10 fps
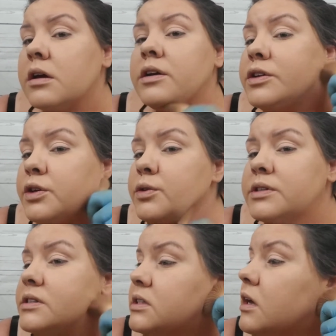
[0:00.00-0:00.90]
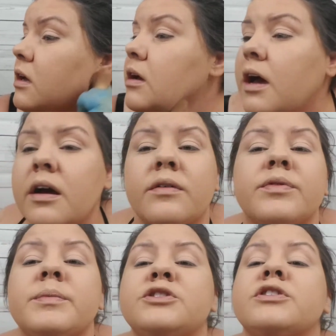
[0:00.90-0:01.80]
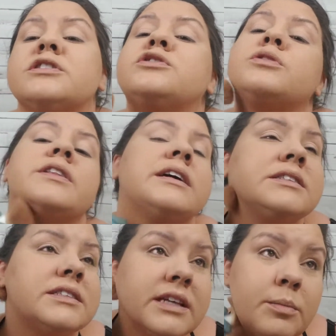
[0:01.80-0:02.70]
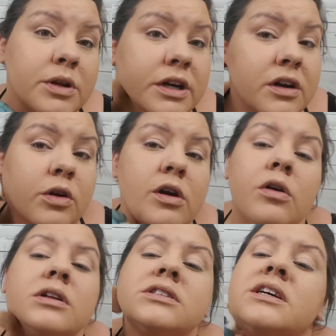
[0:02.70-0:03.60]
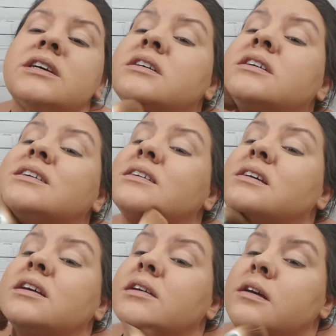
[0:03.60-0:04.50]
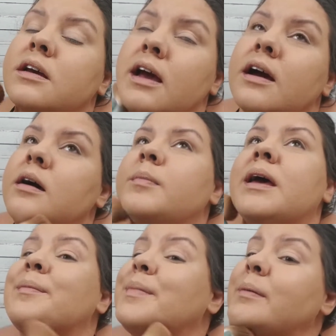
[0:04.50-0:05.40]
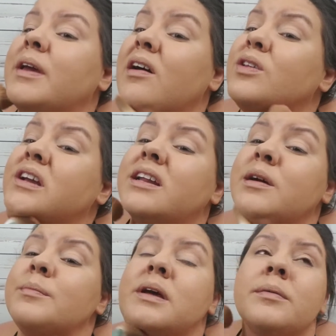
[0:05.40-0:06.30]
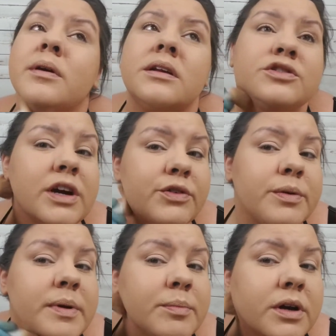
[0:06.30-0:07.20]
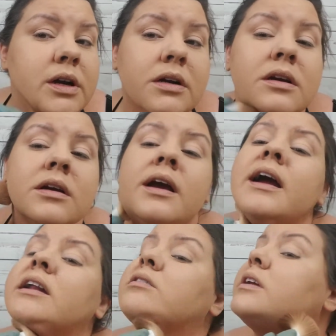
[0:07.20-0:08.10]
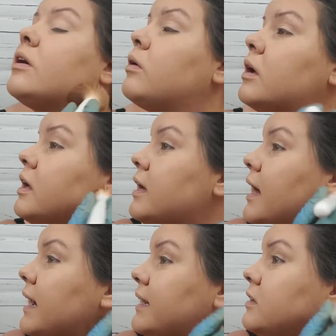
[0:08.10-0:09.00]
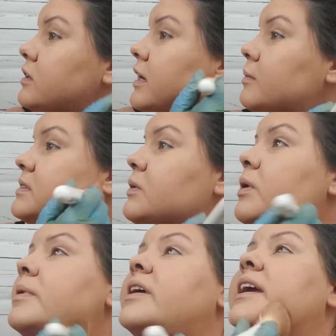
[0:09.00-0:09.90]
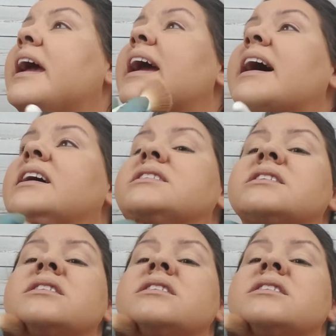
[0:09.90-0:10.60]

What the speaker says: use from the drugstore that's similar, or Ulta. Maybe I'll look it up and try to remember. I don't know. I need to look up and see what Mary Kay has.